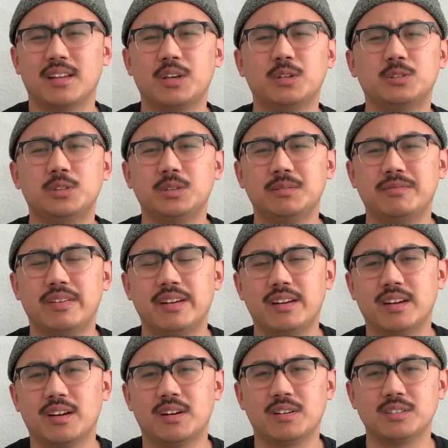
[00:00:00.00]
YouTube
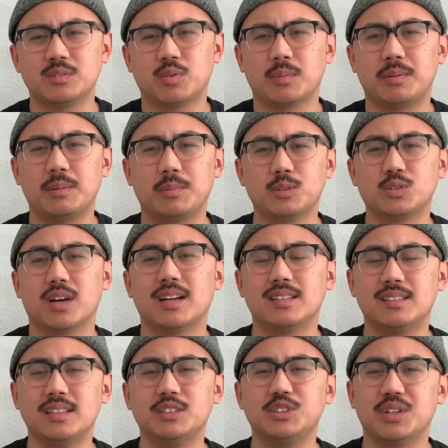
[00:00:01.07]
videos where people try to
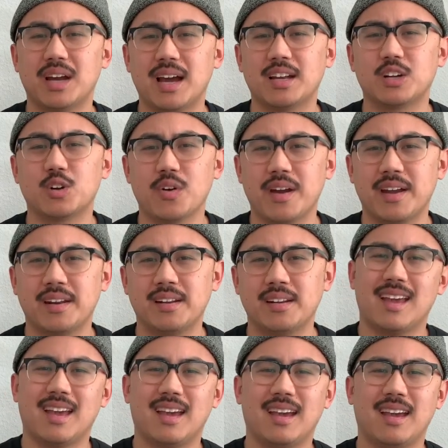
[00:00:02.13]
teach you how to grade,
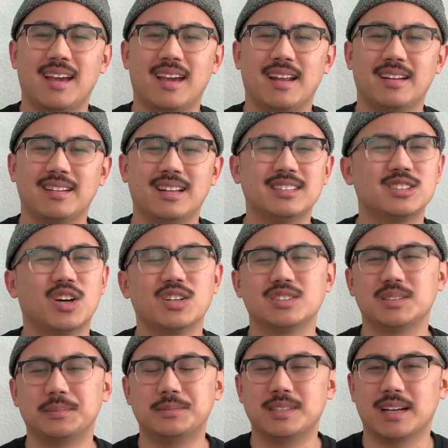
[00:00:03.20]
and it's all
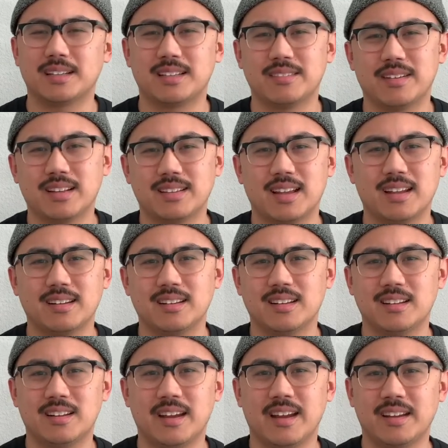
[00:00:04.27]
subjective at the end of the
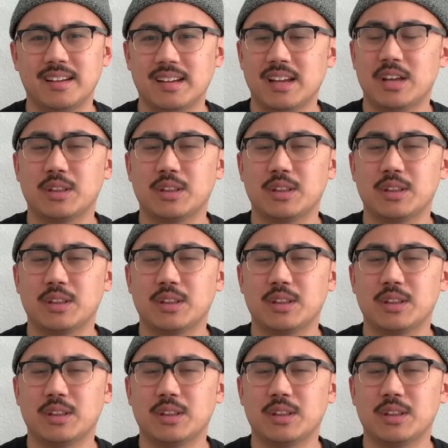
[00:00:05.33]
day.